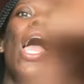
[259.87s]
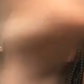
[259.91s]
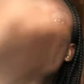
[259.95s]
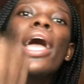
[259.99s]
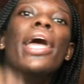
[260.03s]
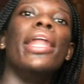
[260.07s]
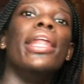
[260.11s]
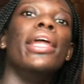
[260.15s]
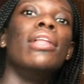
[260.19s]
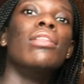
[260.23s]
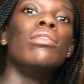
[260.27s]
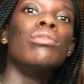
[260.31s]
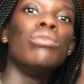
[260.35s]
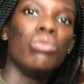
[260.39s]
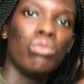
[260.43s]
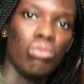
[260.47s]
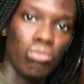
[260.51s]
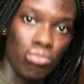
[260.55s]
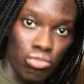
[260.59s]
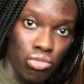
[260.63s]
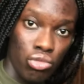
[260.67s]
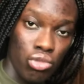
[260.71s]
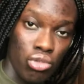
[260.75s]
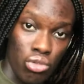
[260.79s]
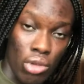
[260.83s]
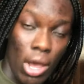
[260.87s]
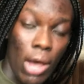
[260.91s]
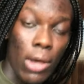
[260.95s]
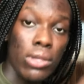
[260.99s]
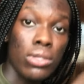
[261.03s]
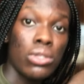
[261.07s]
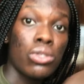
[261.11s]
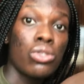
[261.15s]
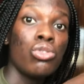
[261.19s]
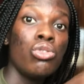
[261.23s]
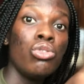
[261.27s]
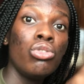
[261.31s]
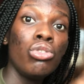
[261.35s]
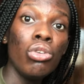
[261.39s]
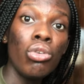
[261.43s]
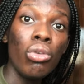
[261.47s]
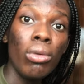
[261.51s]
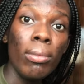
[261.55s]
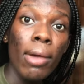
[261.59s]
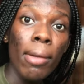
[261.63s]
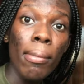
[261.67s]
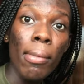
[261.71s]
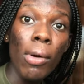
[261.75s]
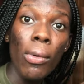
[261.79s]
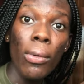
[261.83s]
And then,
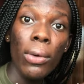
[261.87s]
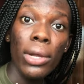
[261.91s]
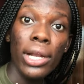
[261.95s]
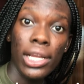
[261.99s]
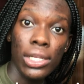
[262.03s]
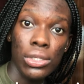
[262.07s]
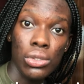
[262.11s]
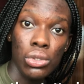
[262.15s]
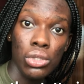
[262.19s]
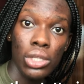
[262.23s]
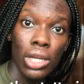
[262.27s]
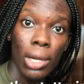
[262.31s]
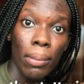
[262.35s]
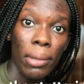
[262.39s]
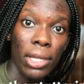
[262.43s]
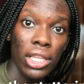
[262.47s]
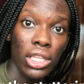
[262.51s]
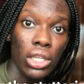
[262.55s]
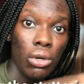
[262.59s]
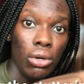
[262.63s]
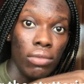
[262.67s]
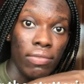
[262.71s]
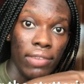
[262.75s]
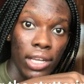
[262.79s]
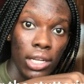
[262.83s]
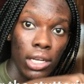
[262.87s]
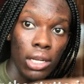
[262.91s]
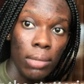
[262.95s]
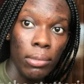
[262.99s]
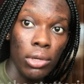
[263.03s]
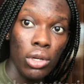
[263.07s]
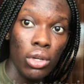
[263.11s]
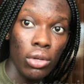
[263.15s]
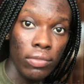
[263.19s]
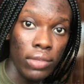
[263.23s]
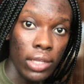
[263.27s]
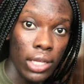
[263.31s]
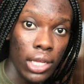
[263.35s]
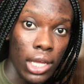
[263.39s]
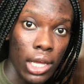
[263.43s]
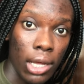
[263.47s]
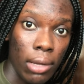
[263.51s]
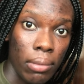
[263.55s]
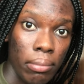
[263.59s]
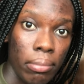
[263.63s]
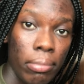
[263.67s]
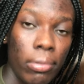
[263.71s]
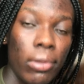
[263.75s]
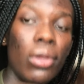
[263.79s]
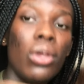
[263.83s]
remember when I told you about the river in the middle of the camp?
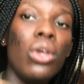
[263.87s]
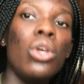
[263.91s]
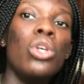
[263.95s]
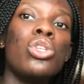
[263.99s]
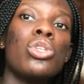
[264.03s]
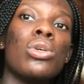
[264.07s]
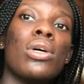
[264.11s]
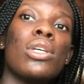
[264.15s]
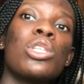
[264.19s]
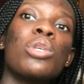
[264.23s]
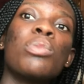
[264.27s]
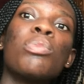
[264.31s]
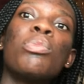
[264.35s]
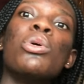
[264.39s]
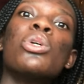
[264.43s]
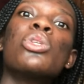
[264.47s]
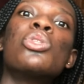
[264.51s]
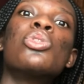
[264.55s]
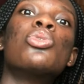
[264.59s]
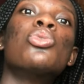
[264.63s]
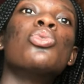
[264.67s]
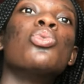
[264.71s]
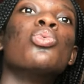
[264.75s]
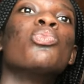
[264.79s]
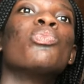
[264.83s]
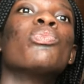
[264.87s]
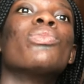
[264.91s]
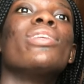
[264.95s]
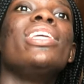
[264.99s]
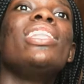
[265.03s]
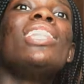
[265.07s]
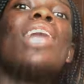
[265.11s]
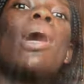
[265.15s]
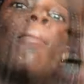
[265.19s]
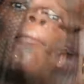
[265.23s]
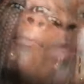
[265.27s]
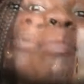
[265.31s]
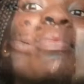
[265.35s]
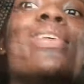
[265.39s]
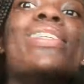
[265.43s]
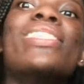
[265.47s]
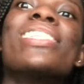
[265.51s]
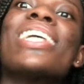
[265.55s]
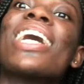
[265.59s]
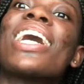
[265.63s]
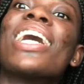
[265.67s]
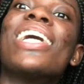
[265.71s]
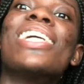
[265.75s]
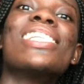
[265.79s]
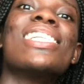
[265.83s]
So I was supposed to either push the
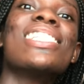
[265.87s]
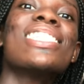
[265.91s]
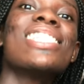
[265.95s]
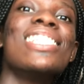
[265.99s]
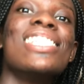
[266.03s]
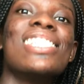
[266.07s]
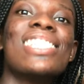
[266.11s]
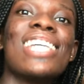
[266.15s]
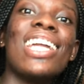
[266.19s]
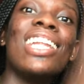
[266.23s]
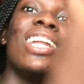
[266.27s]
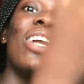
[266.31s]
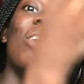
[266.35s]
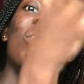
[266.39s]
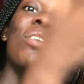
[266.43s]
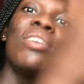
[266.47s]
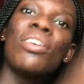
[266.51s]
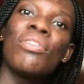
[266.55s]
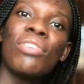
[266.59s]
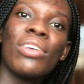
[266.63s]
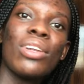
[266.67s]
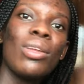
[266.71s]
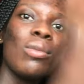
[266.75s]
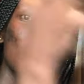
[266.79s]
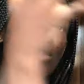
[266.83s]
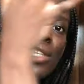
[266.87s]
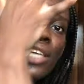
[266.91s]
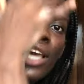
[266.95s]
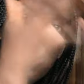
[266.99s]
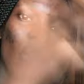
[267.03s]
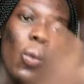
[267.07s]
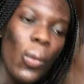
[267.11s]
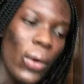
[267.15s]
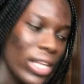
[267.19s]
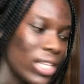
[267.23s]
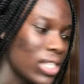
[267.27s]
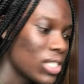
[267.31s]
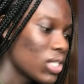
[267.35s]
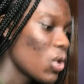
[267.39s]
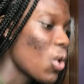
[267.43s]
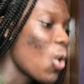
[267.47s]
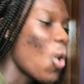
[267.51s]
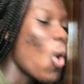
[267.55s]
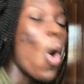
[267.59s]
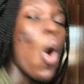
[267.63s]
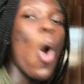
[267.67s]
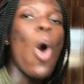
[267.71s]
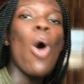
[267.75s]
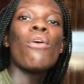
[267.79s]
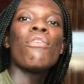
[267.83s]
counselors inside the river for them to get wet, or